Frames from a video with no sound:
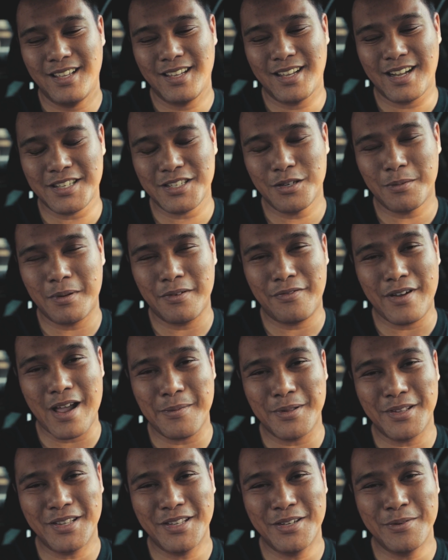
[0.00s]
Got to know my
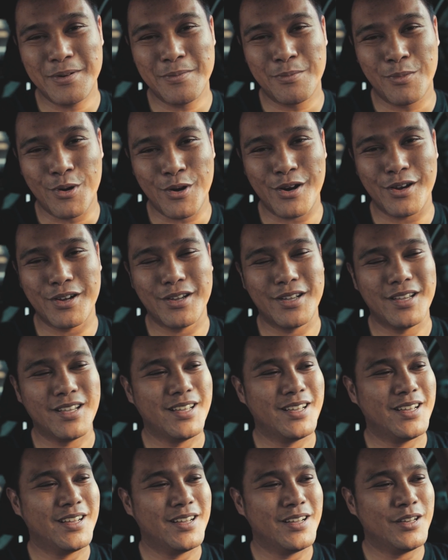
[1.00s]
family a little bit more.
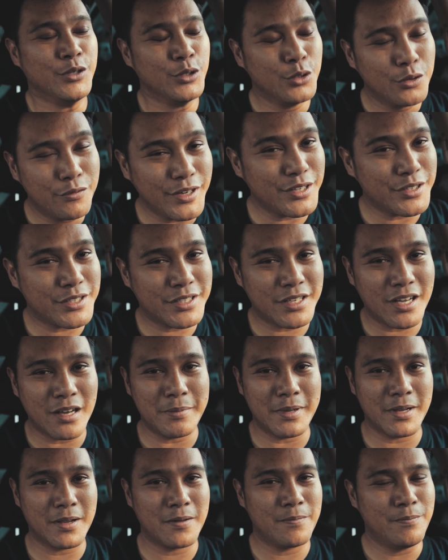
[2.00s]
New videos
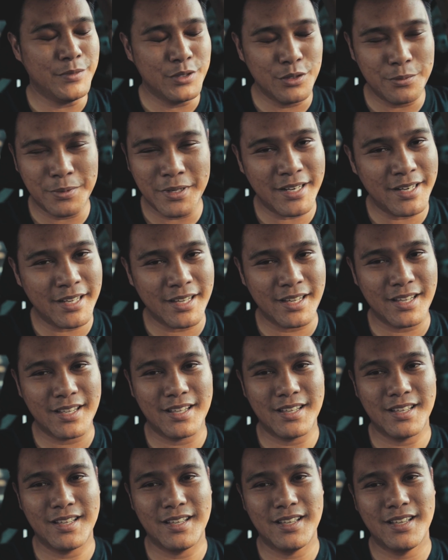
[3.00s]
coming, new
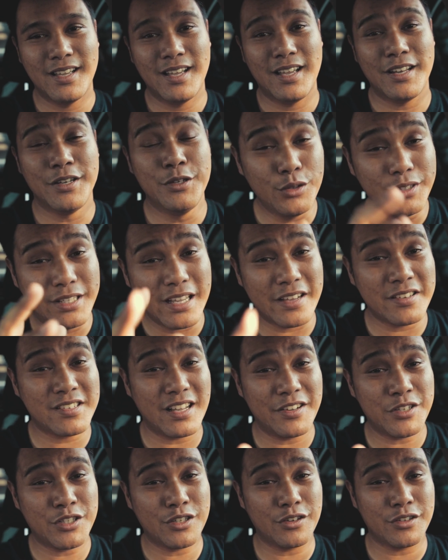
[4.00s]
beginning. New
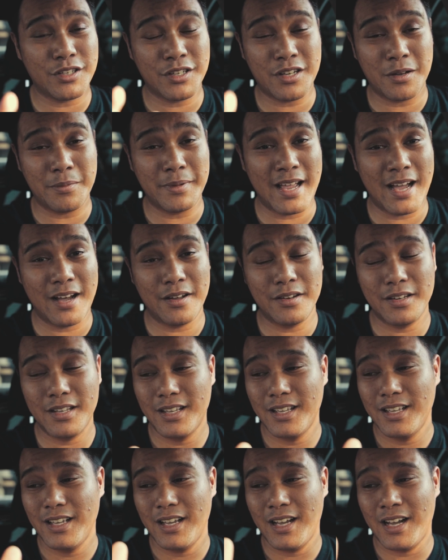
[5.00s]
Devs Life shirts are coming out.
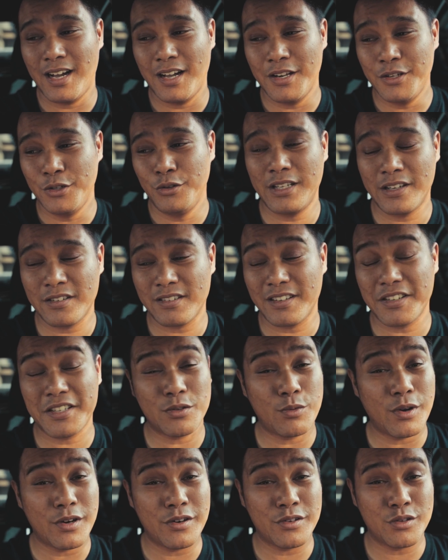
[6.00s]
Uh, new Devs Life
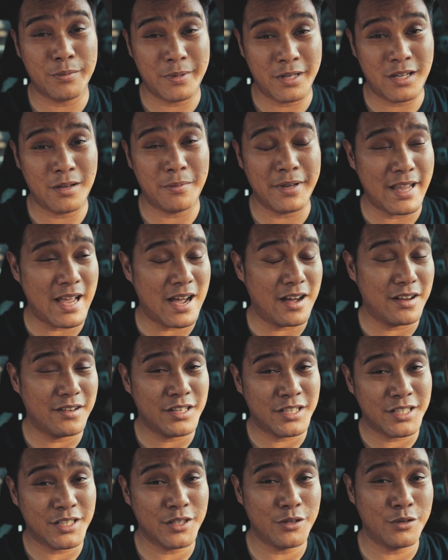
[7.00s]
sweaters will be coming
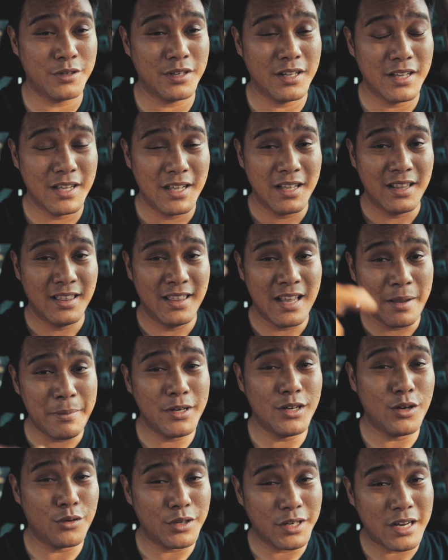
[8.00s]
out soon. Let
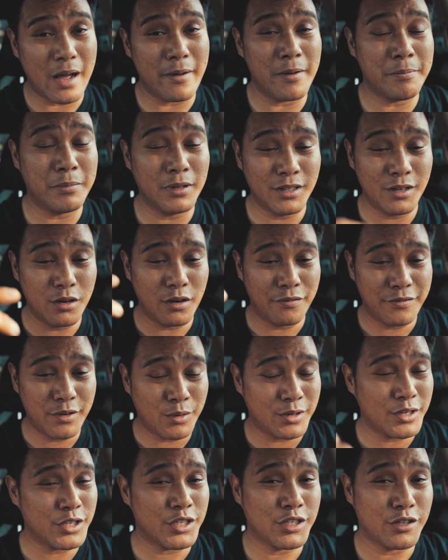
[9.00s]
me know in the comment below if
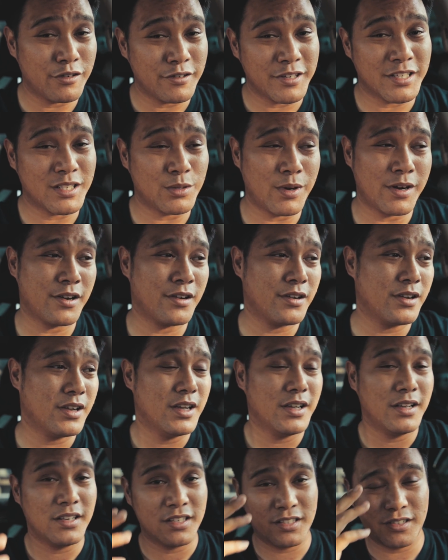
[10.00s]
you want a shirt or a sweater,
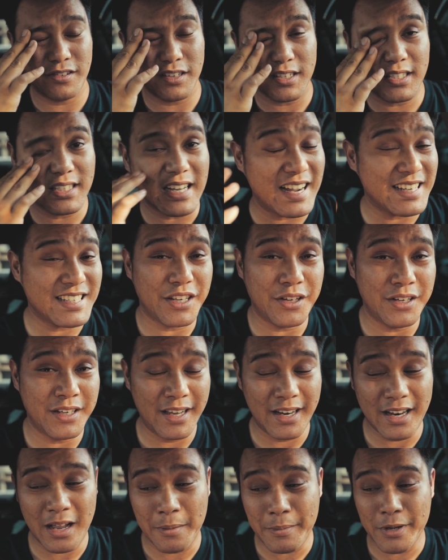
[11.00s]
certain size that you
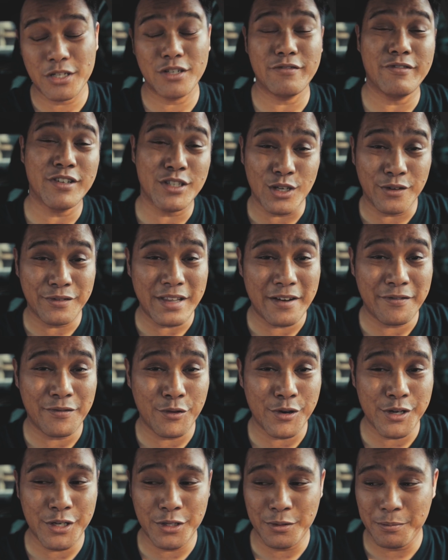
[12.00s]
need. I'll make sure to reserve that
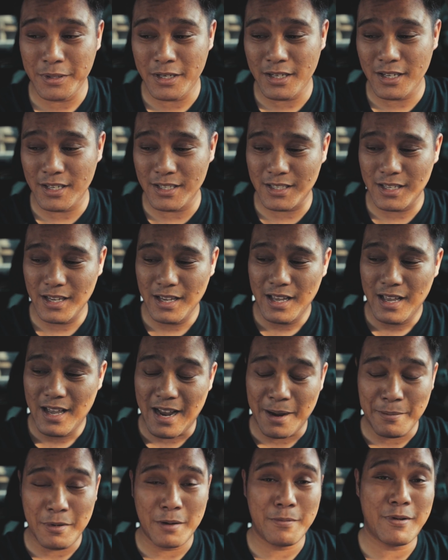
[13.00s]
for you because
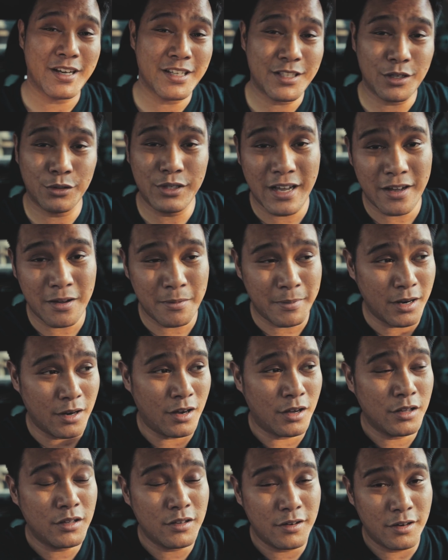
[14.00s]
I remember I sold out on my
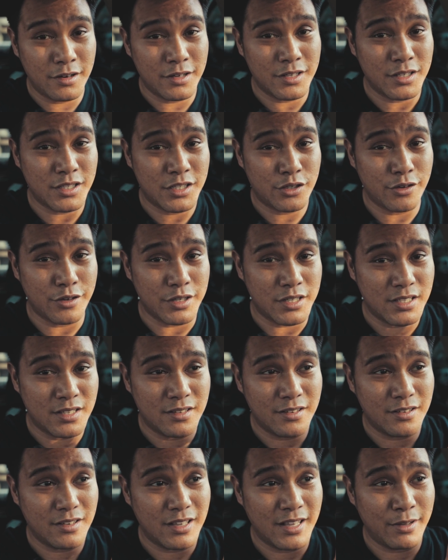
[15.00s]
other
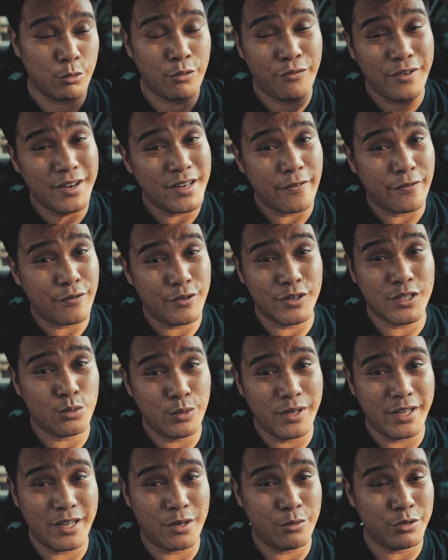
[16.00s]
shirts within the first
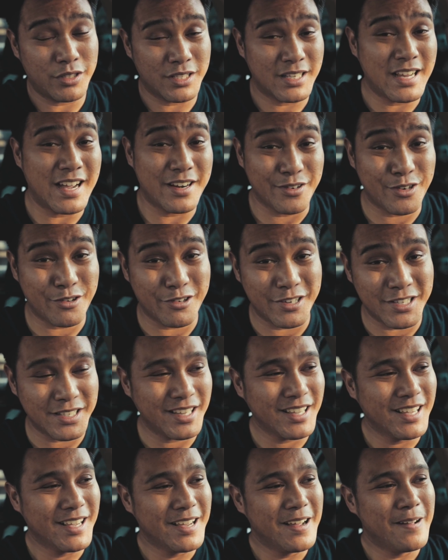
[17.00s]
week, which is kind of
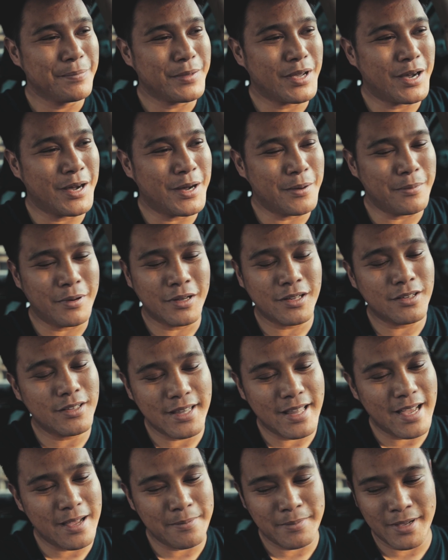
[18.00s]
crazy. Um, other
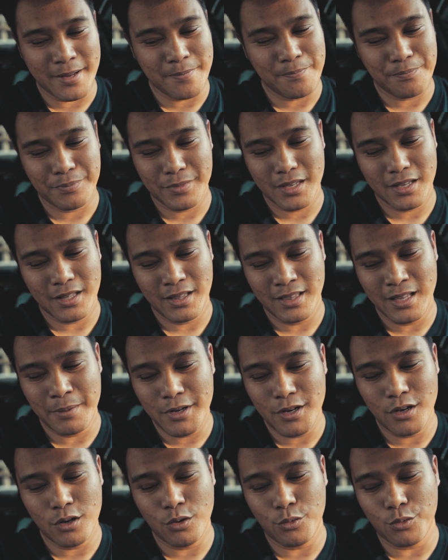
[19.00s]
than that, man, let
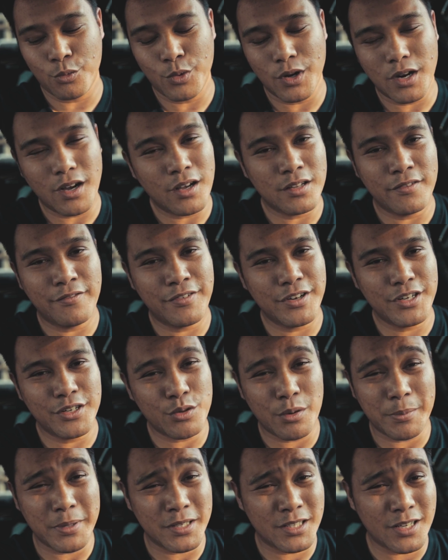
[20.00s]
me know what other
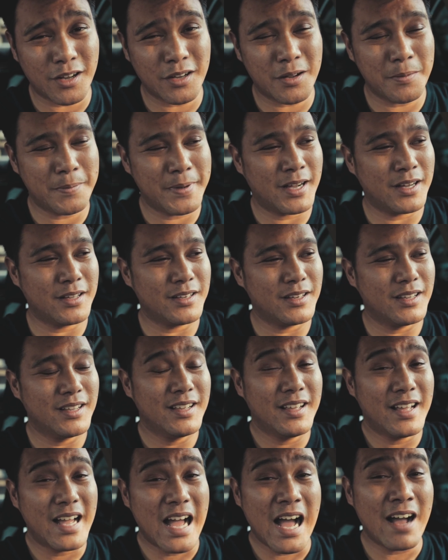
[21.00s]
videos you want me to talk about.
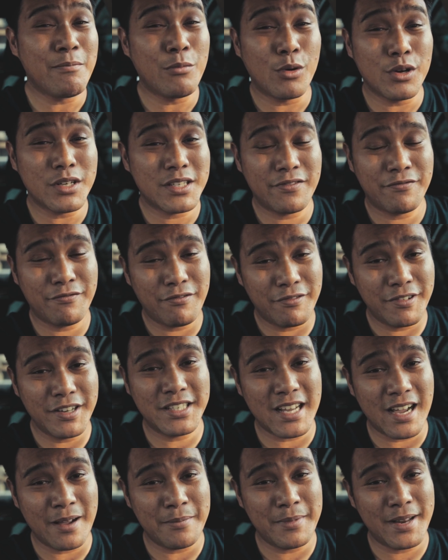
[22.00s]
I have more free
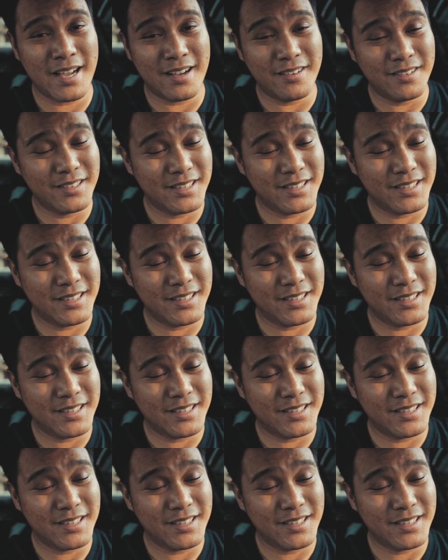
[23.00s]
time now.